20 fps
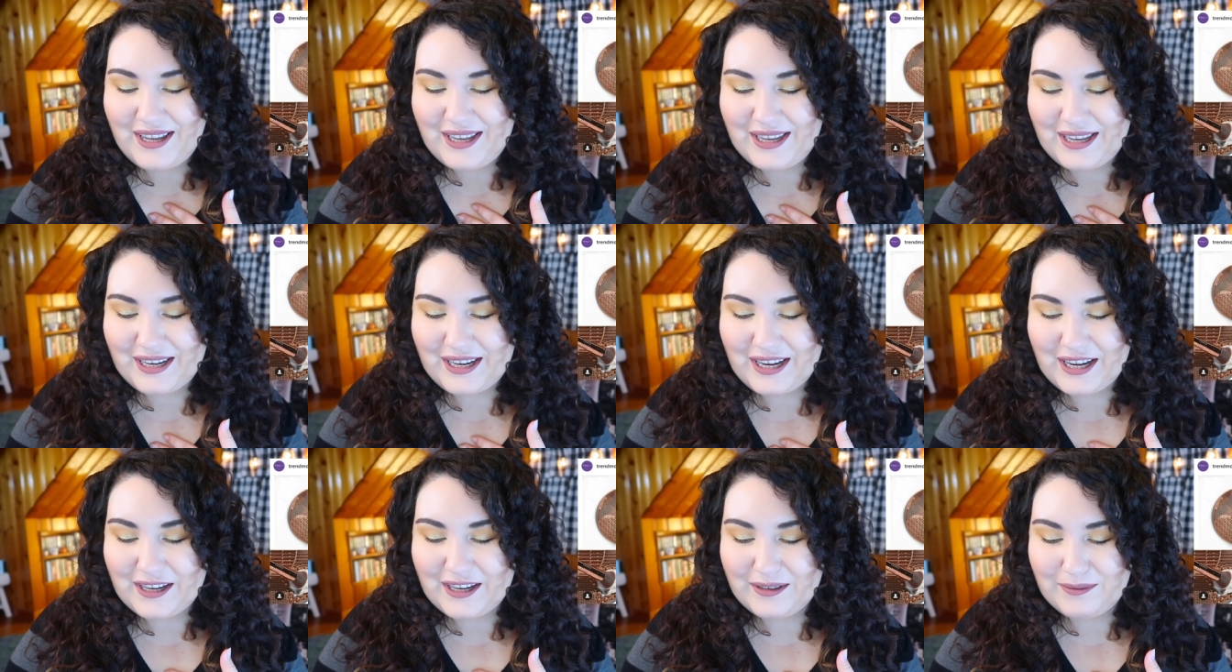It
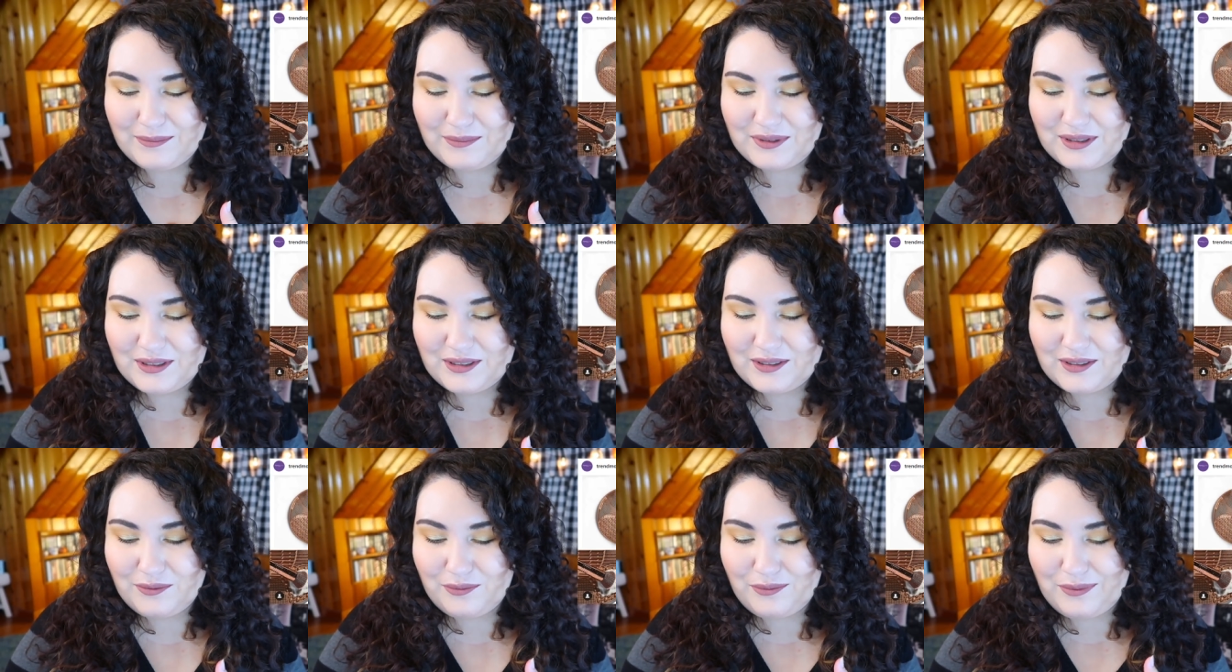
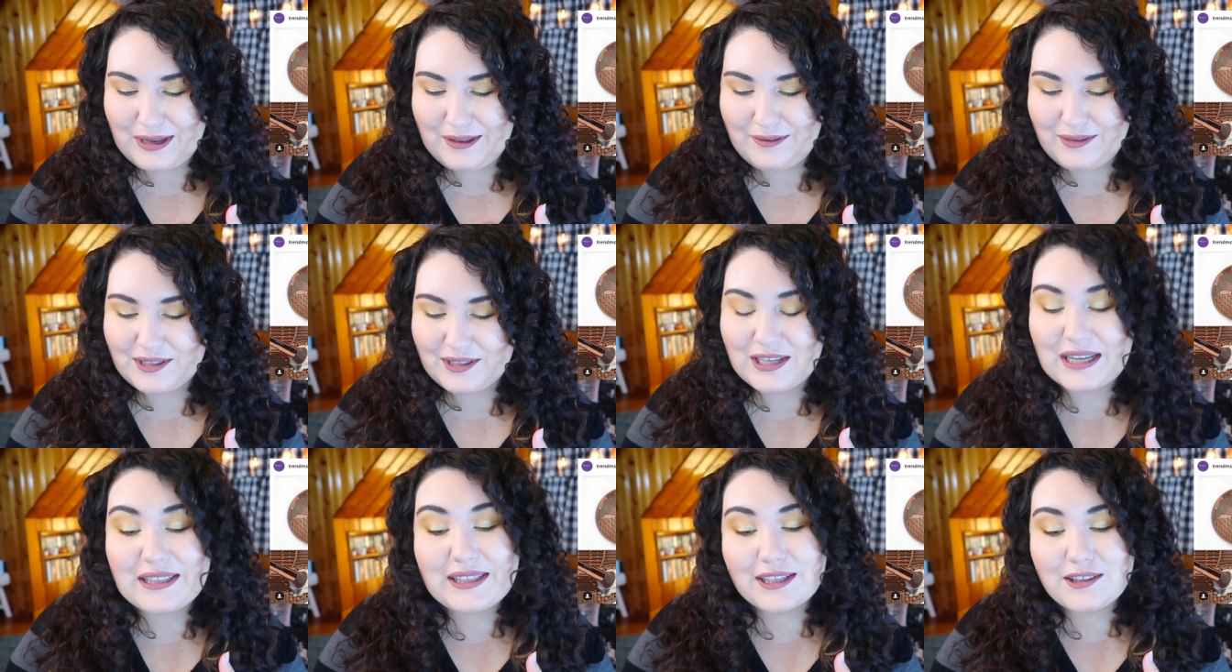comes with,
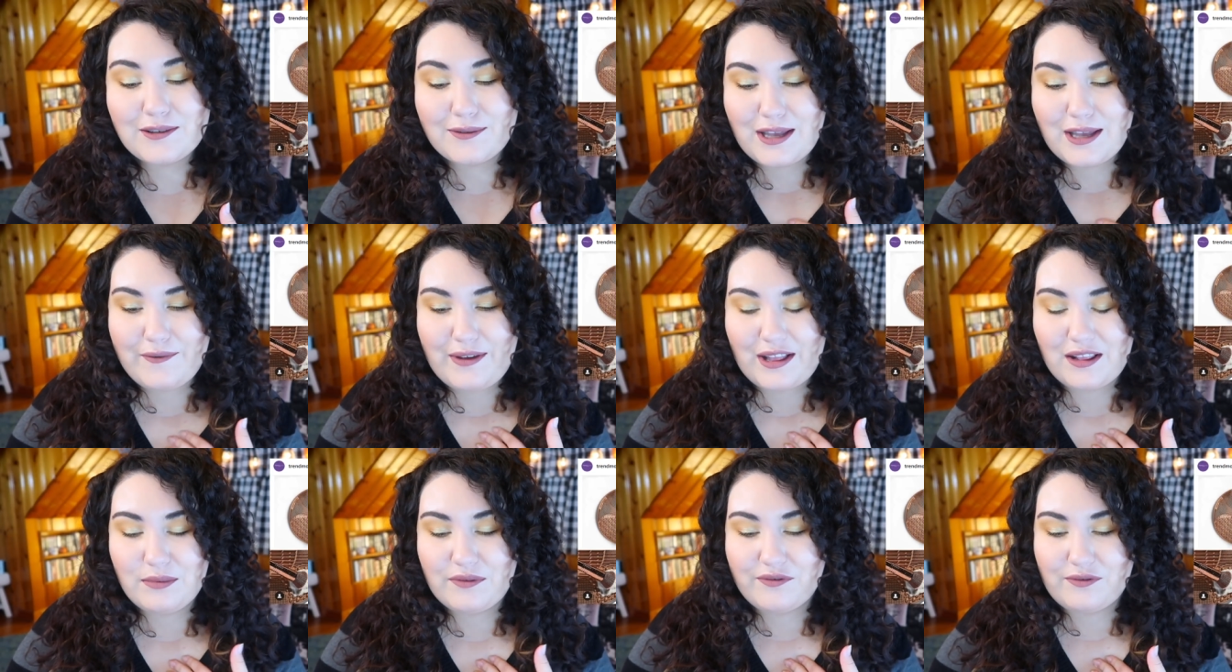it's, I think it's only
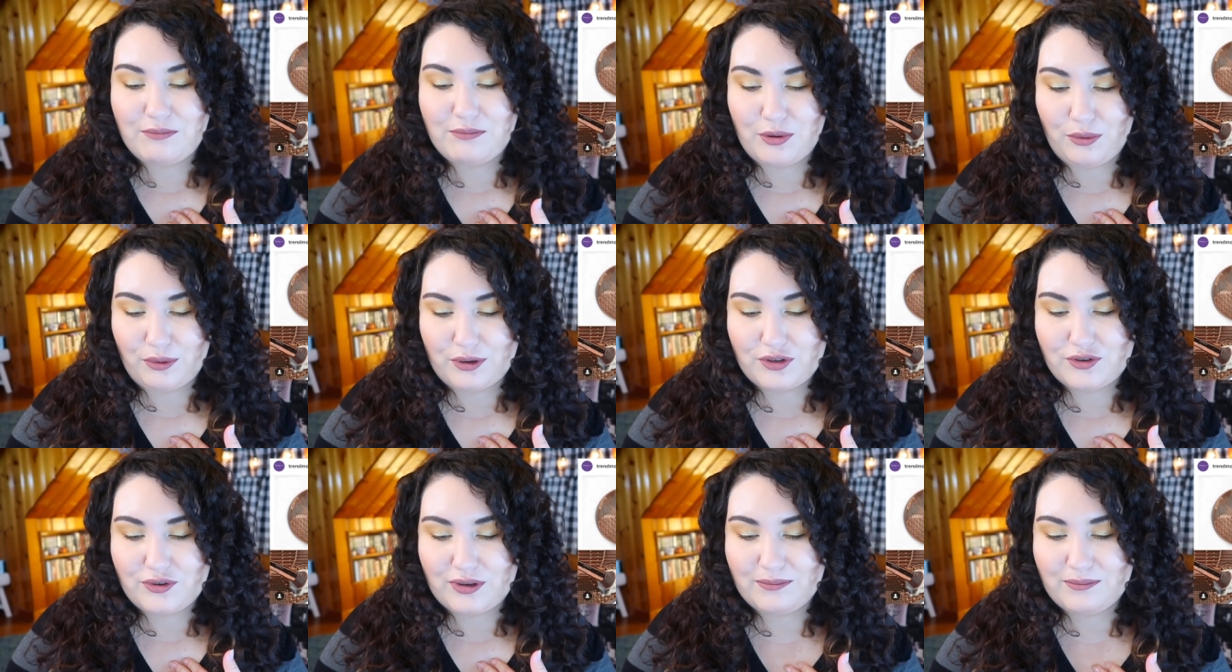available from
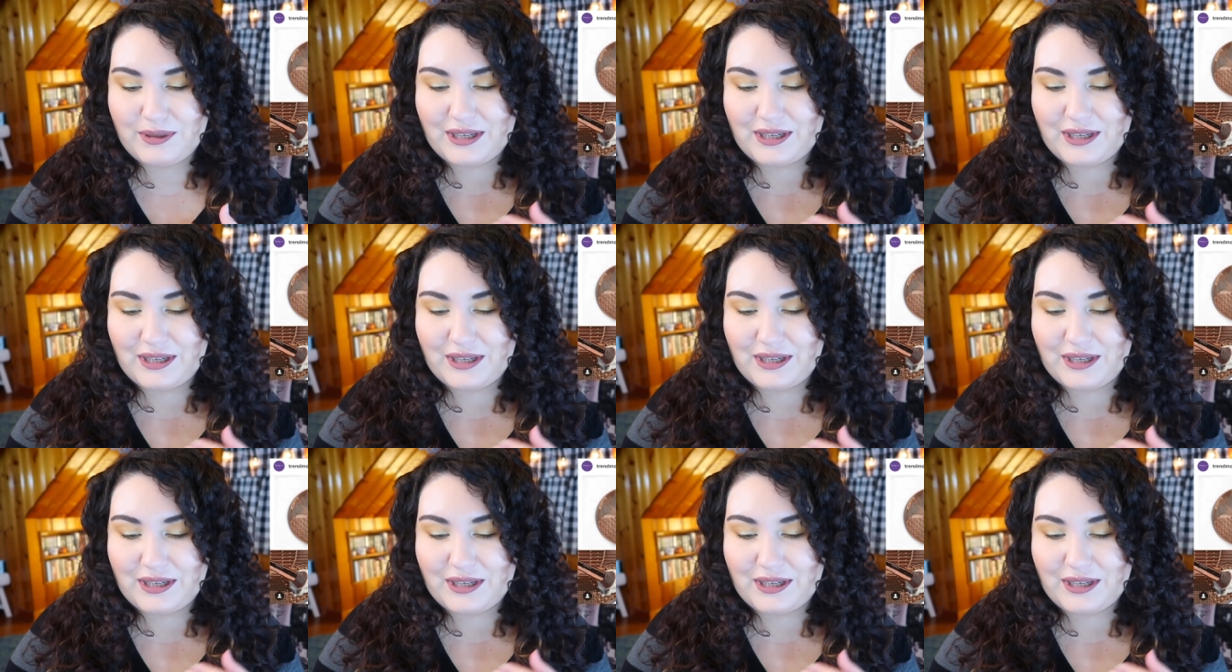Nordstrom,